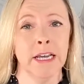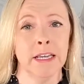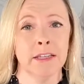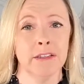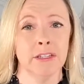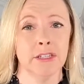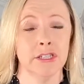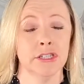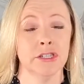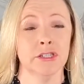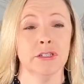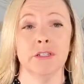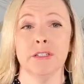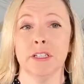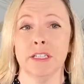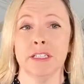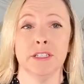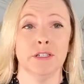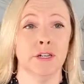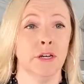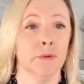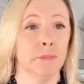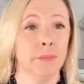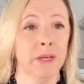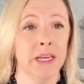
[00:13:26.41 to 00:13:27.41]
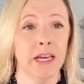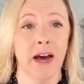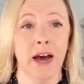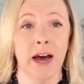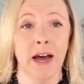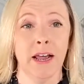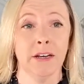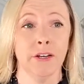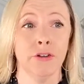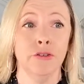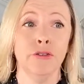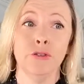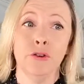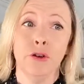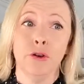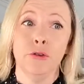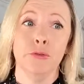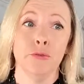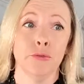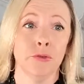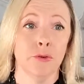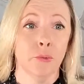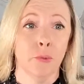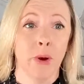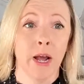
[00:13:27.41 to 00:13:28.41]
This could be on,
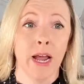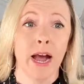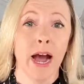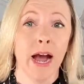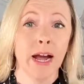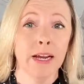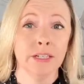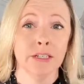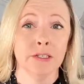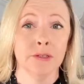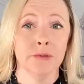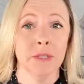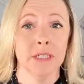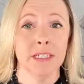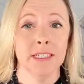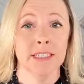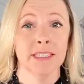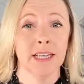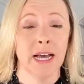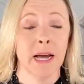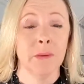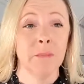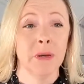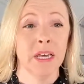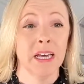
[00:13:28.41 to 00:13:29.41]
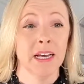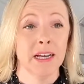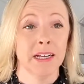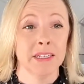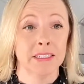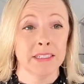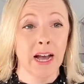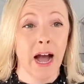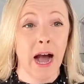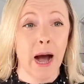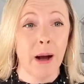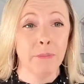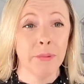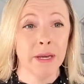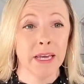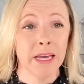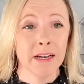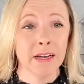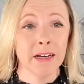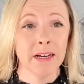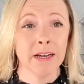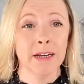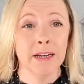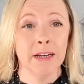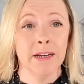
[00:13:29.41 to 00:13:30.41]
the way I do it is I pick a
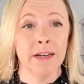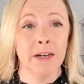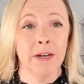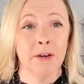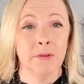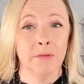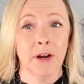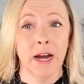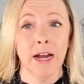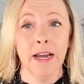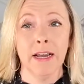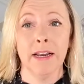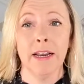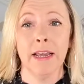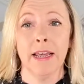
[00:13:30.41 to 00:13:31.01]
topic, right?